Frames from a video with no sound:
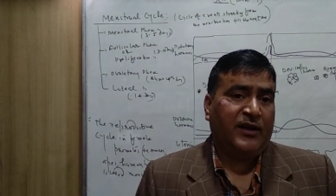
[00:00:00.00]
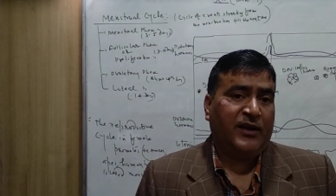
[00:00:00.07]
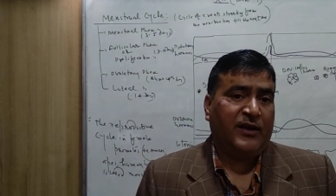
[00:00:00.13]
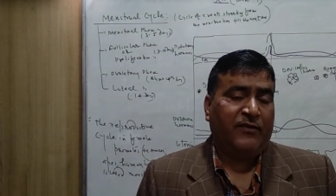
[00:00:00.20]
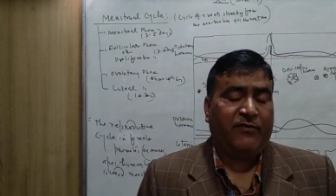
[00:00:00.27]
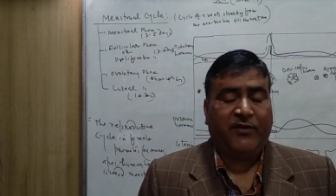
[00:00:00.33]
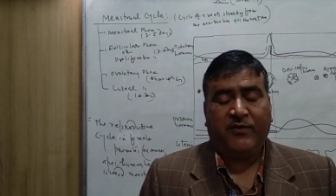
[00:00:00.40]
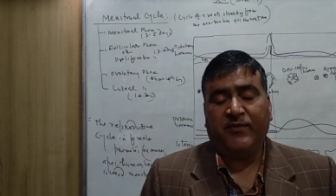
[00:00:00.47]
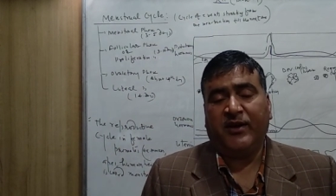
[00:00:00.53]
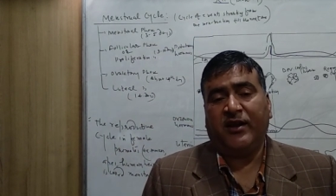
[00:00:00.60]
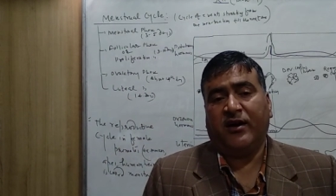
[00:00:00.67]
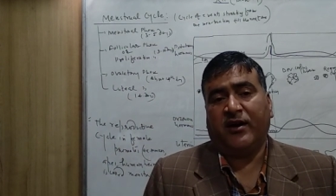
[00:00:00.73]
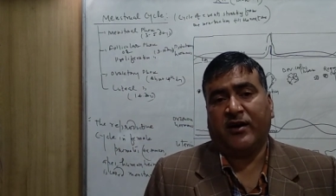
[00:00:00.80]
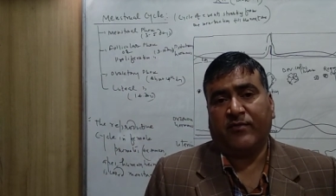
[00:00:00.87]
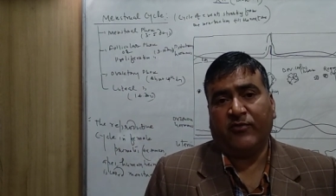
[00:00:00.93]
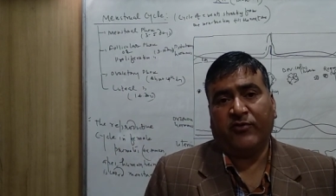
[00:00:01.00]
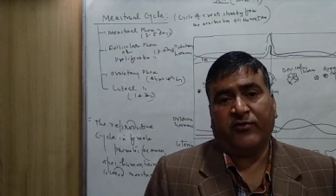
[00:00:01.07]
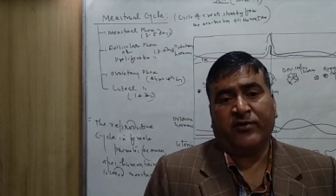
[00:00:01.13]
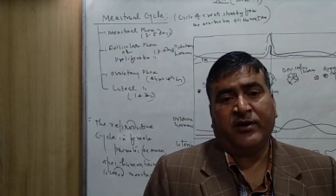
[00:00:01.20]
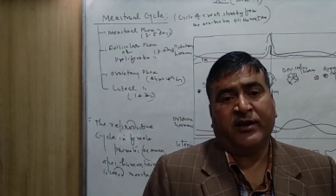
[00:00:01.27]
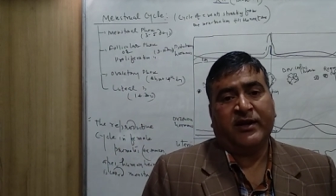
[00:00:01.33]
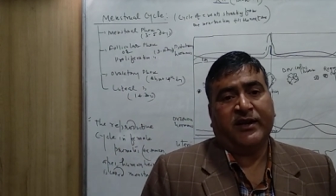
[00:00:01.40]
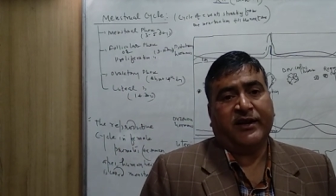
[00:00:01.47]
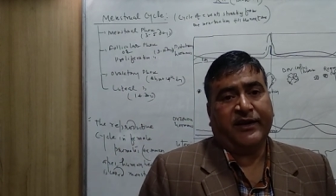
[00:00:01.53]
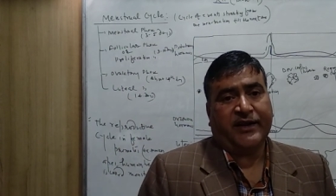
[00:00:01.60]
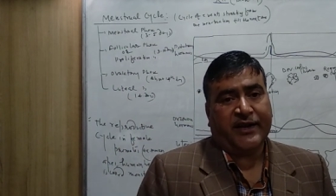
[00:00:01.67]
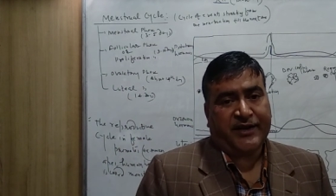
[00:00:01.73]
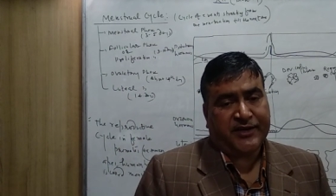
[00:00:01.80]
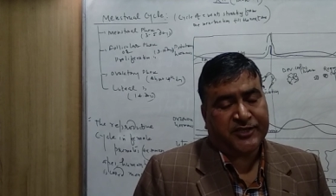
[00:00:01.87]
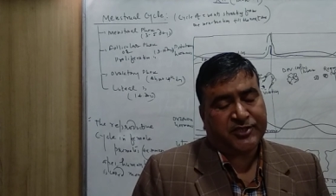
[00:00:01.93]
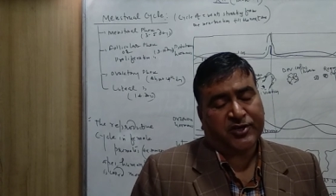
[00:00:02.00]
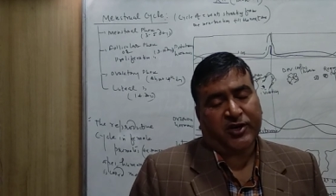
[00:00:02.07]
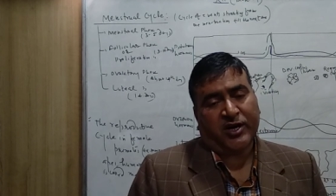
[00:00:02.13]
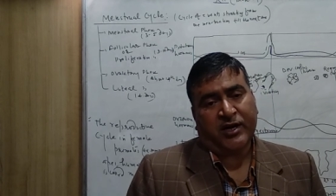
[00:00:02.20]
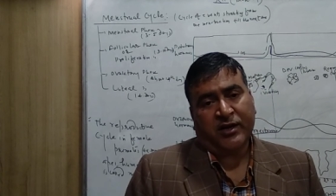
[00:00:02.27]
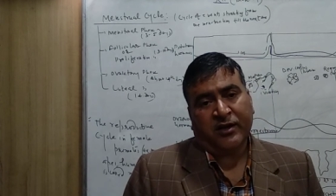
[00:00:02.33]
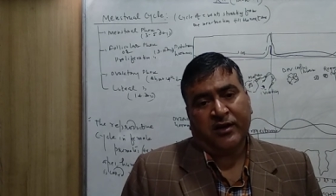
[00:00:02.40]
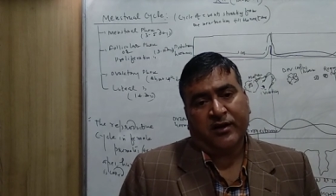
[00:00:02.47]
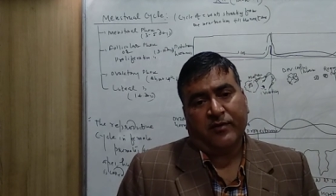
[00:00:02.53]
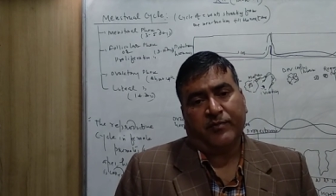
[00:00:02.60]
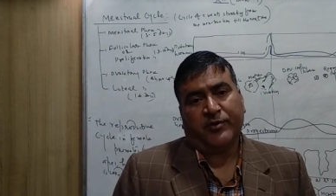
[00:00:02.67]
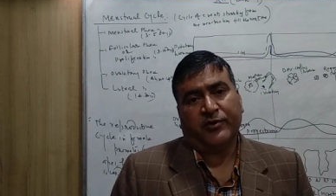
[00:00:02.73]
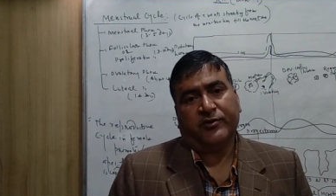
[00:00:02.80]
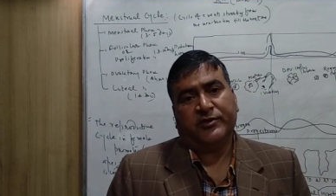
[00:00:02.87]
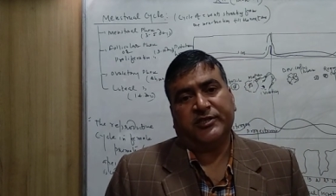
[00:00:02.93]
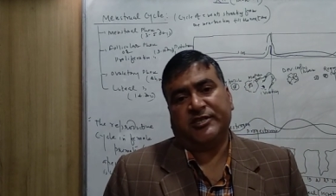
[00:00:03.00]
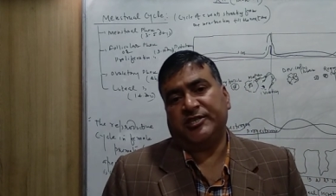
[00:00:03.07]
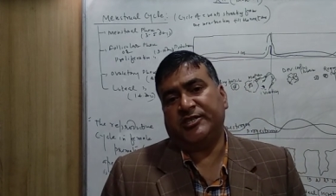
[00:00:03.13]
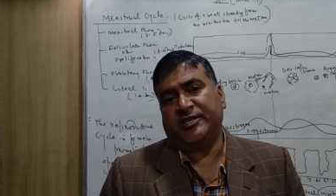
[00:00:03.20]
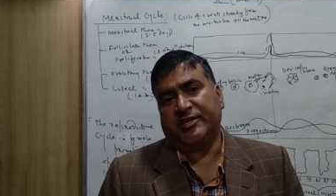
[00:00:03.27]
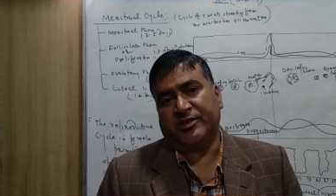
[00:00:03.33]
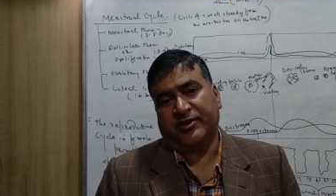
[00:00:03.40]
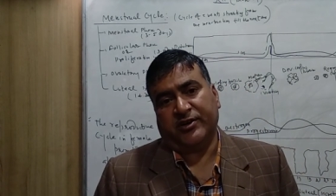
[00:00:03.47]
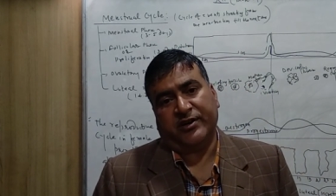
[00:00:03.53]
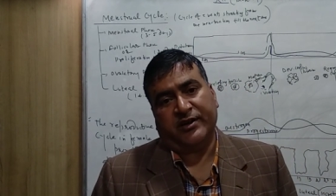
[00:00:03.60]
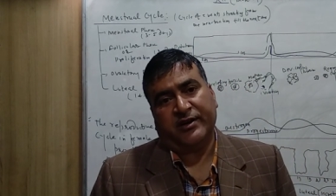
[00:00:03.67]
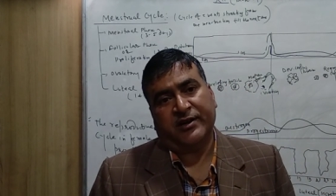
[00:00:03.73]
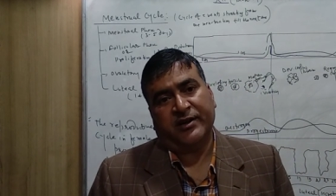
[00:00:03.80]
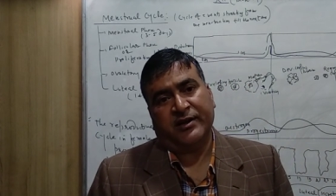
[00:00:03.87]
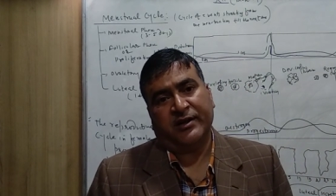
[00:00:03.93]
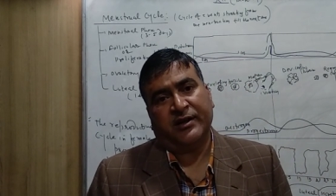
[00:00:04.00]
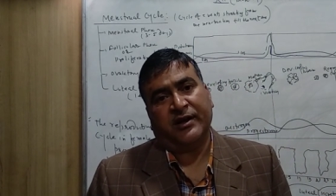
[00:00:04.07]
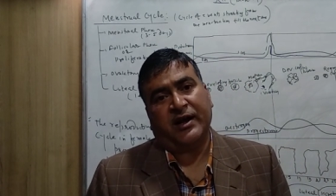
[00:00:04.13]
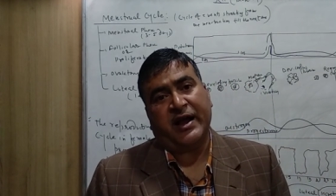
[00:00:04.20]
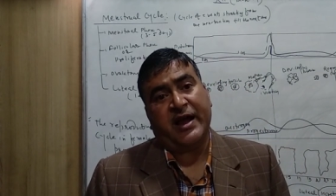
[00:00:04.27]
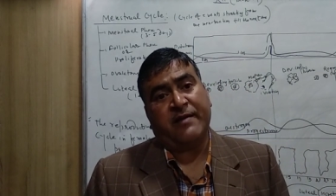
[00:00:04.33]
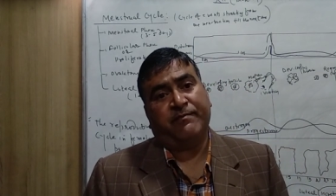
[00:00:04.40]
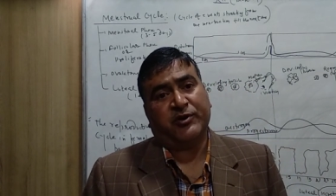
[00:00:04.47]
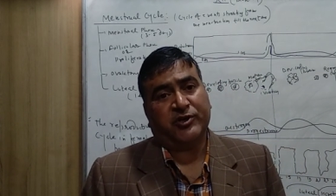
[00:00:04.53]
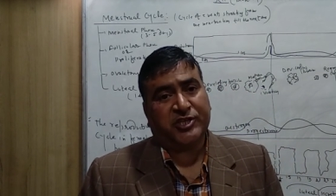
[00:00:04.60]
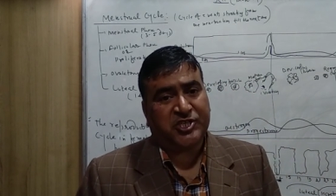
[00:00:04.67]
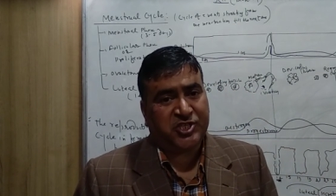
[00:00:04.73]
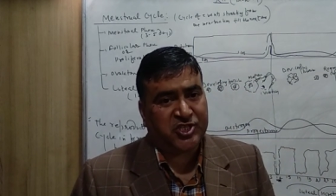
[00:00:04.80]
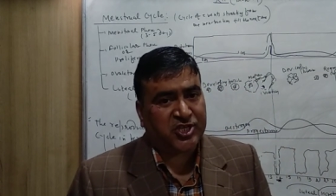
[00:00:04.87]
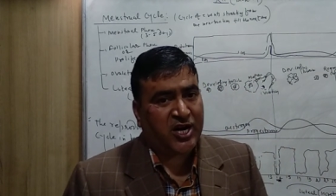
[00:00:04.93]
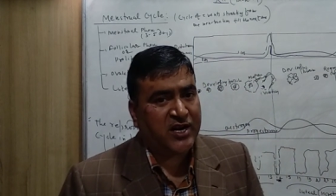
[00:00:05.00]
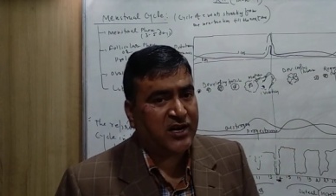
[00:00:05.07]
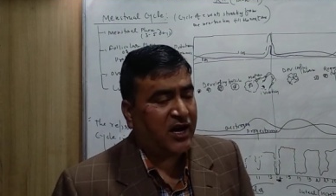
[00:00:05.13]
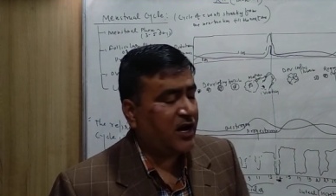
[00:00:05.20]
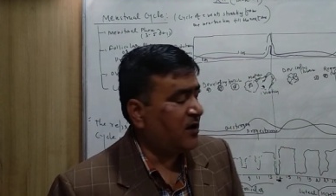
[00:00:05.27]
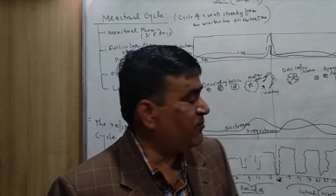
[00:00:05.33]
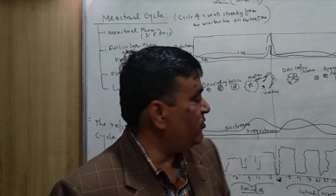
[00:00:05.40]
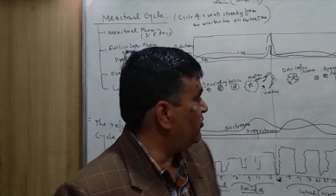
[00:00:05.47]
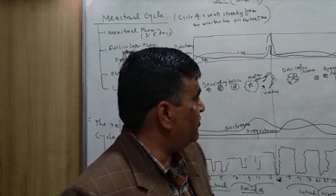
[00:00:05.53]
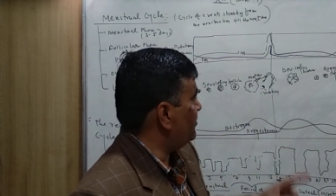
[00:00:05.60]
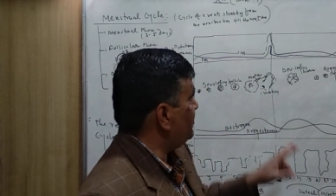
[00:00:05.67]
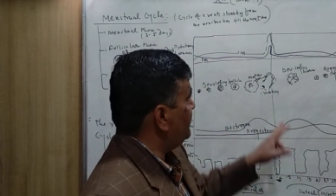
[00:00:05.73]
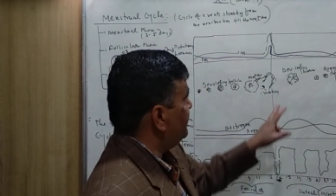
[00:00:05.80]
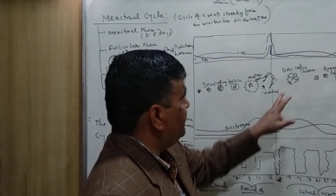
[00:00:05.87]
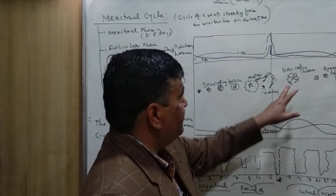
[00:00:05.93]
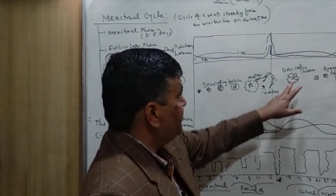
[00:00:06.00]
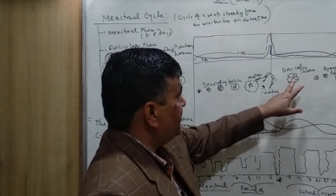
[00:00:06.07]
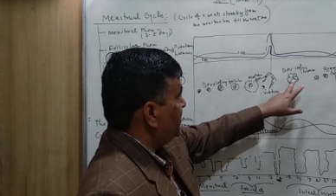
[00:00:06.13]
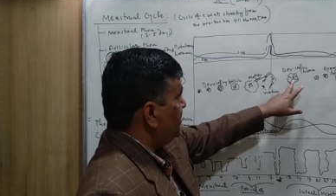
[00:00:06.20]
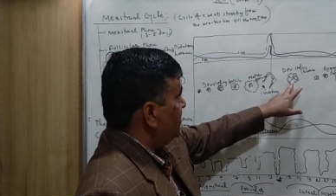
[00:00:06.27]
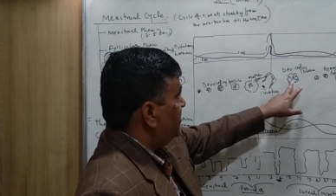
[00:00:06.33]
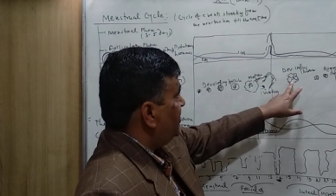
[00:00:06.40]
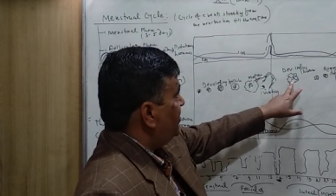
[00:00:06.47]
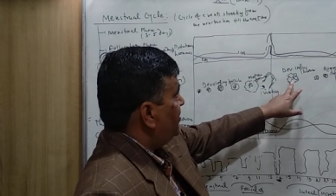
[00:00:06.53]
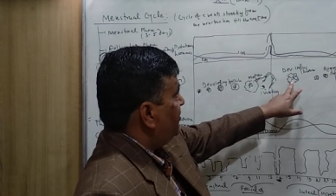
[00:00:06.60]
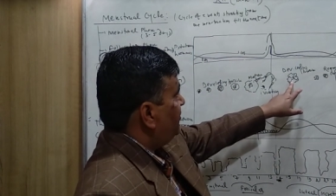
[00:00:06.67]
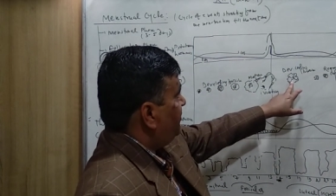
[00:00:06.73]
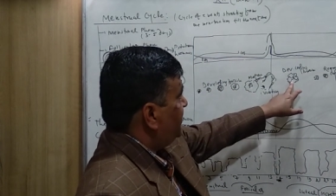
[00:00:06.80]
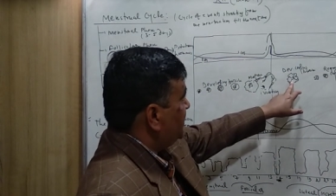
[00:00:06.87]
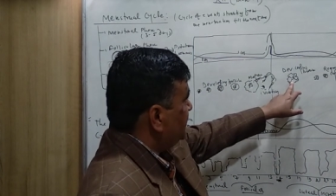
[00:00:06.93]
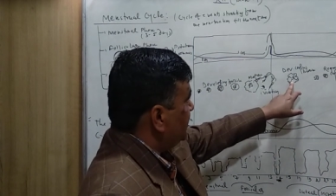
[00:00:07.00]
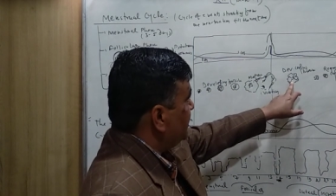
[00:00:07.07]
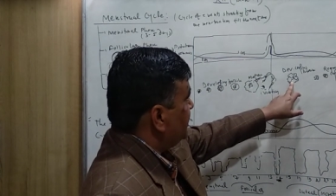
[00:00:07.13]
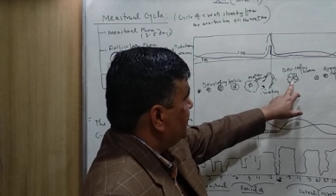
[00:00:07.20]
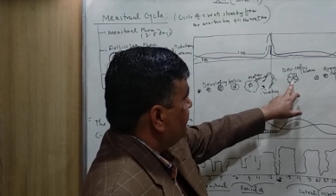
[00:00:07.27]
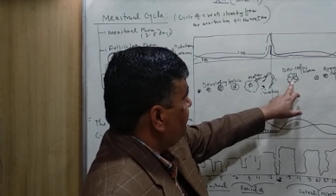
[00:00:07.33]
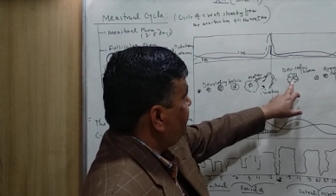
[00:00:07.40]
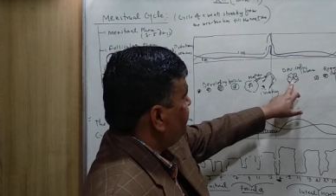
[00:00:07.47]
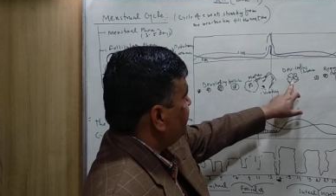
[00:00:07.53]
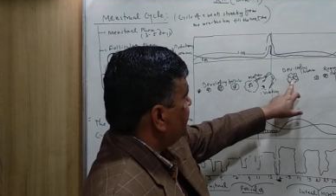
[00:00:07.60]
a female hormone that is called progesterone. And progesterone hormone further